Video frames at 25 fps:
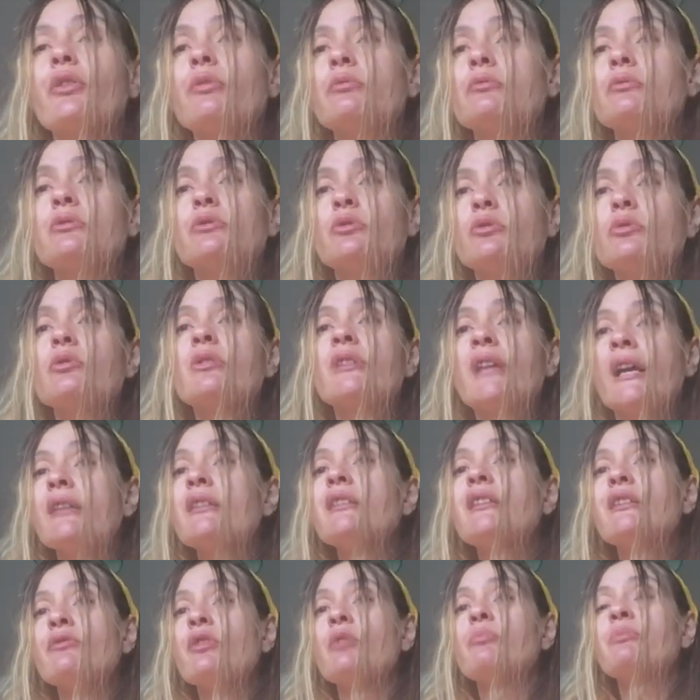you can
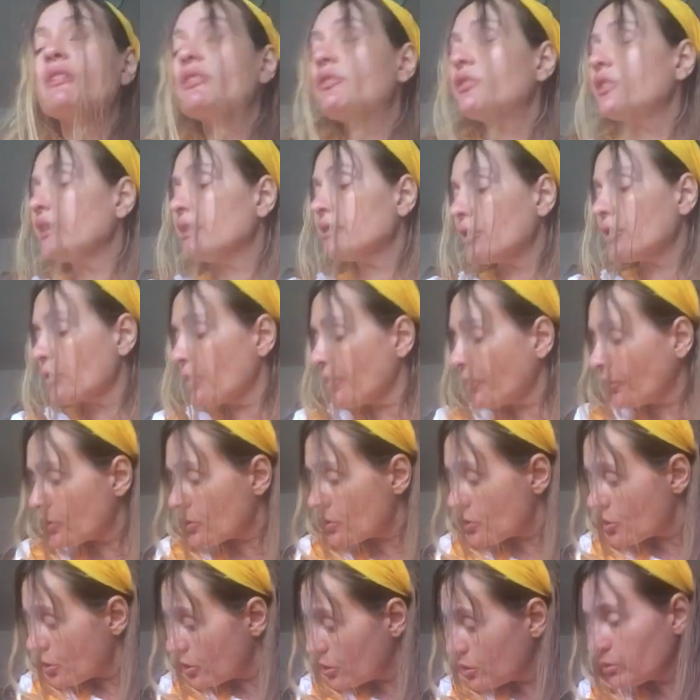give up eating. There is
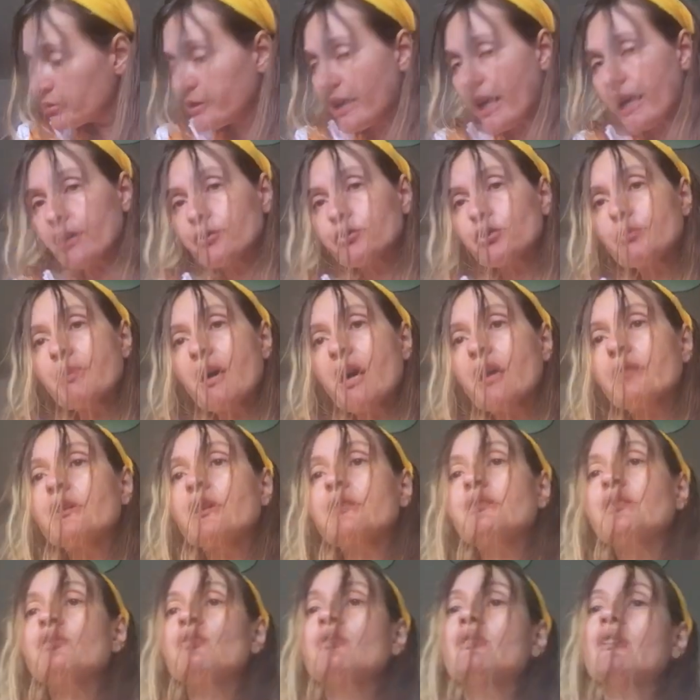no doubt about
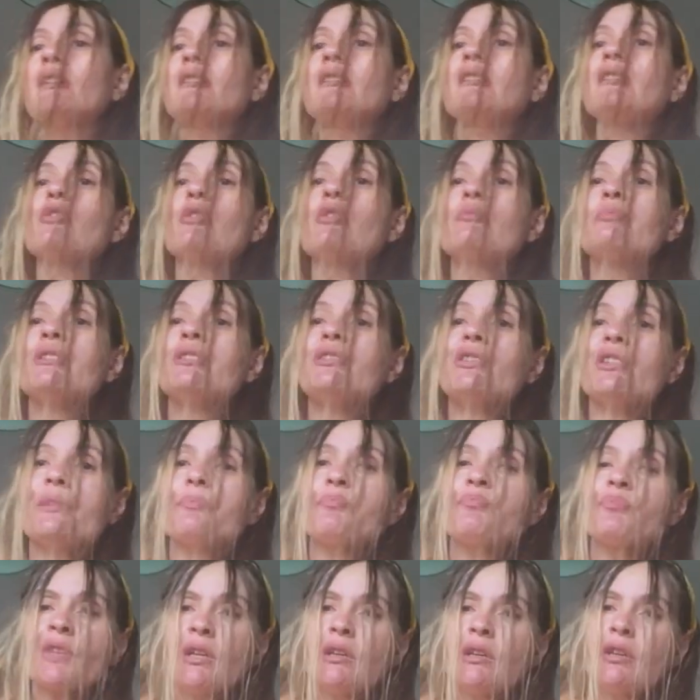that you can give up eating.
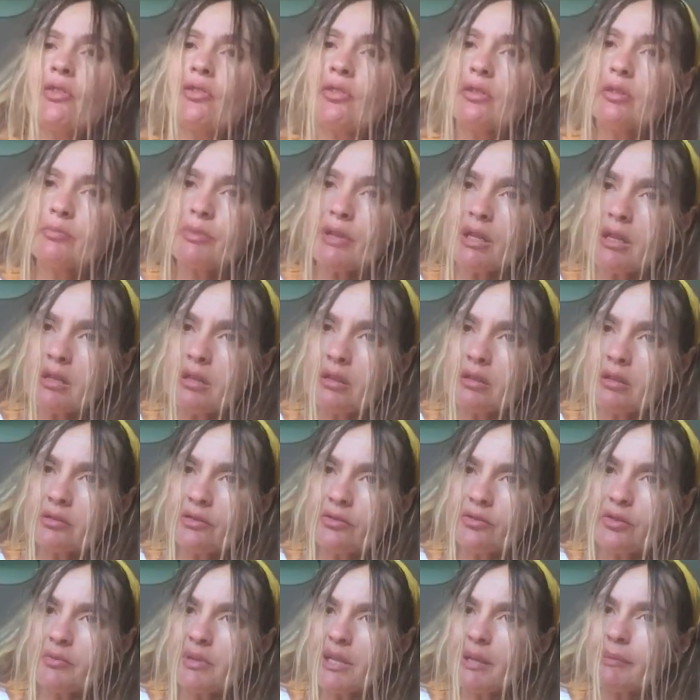It's a little bit harder
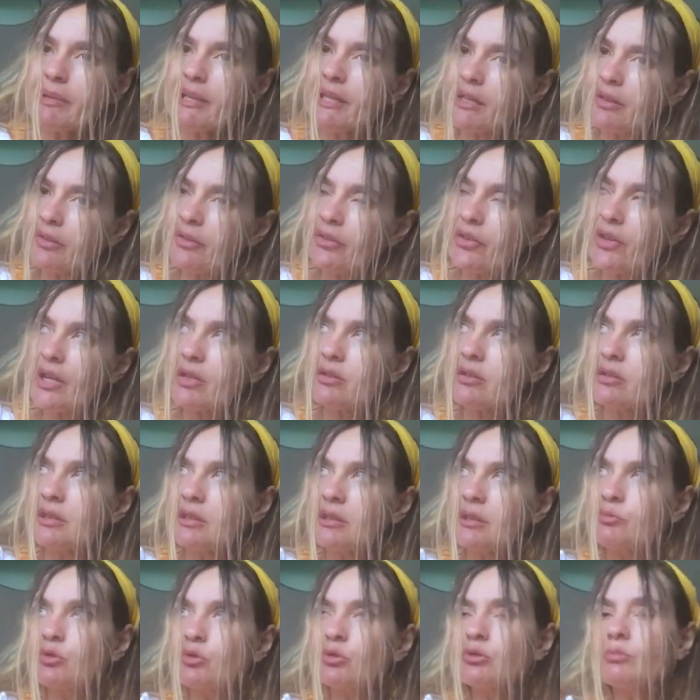for me. I'm Cancerian and
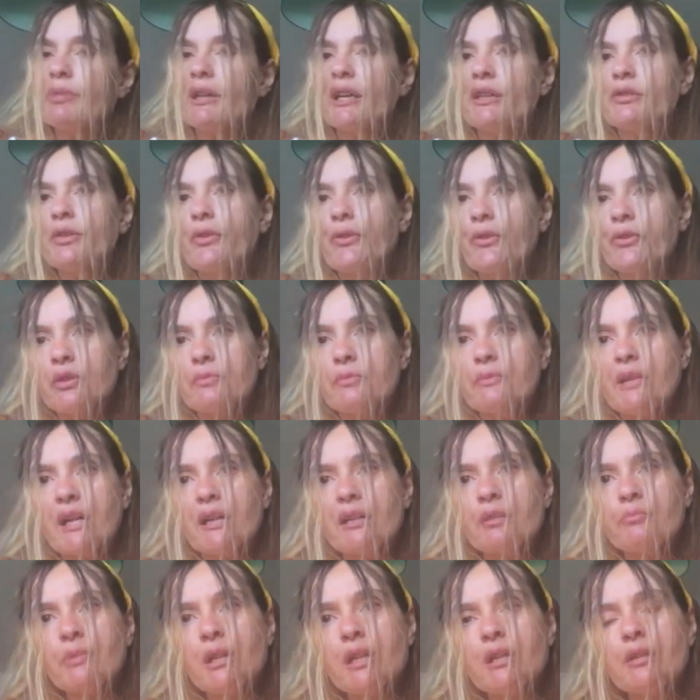I'm ruled by the stomach.
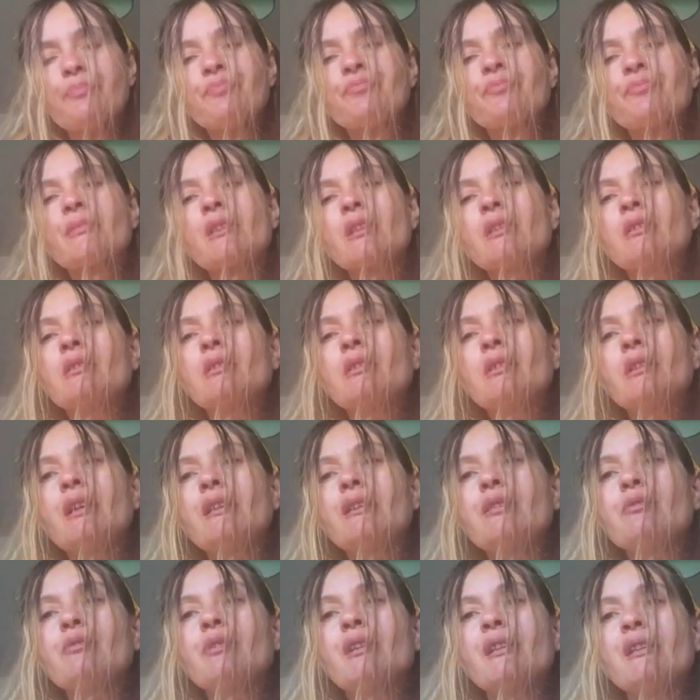But
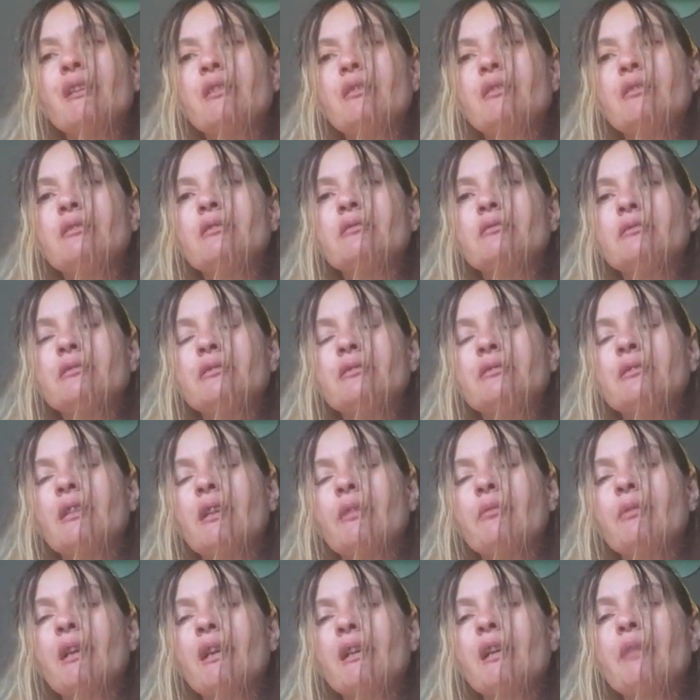anyway,
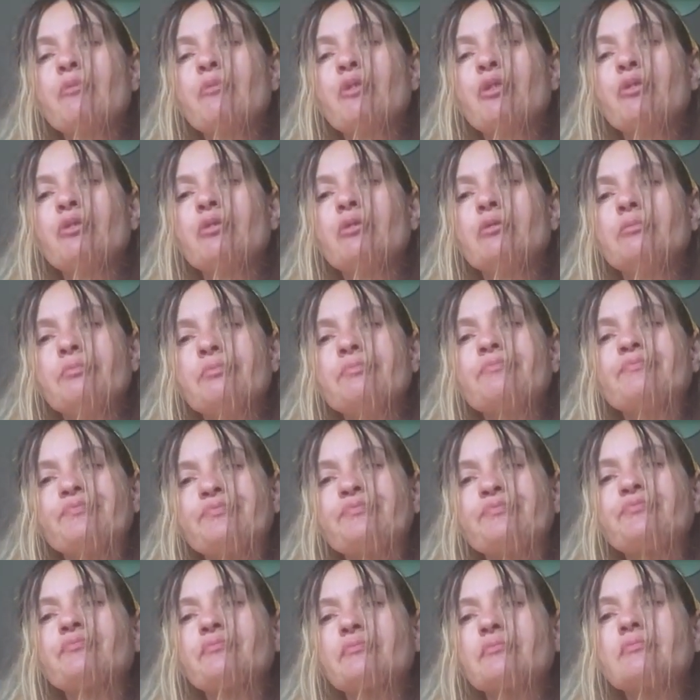I am going to...
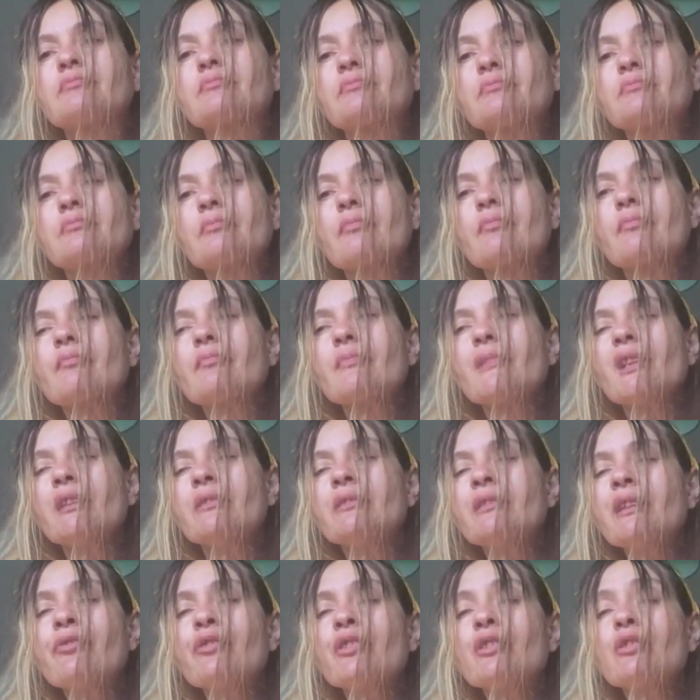
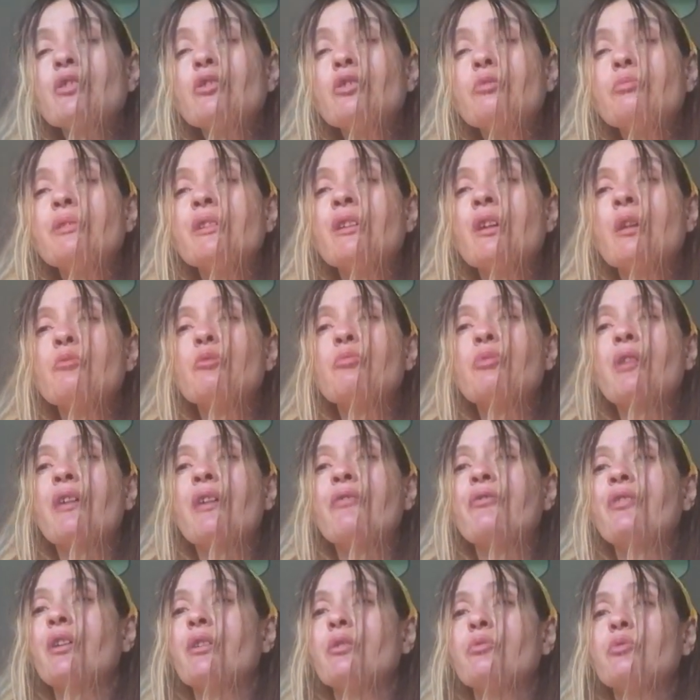definitely going to become a
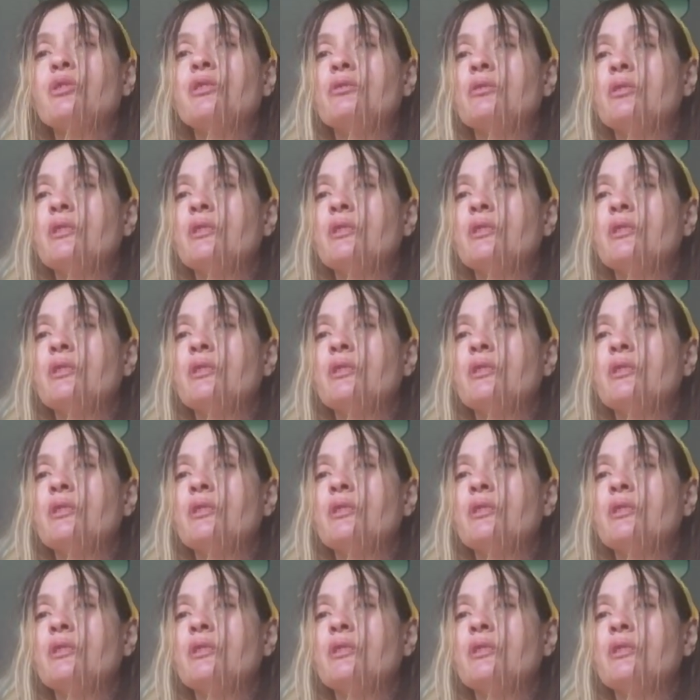breatharian within the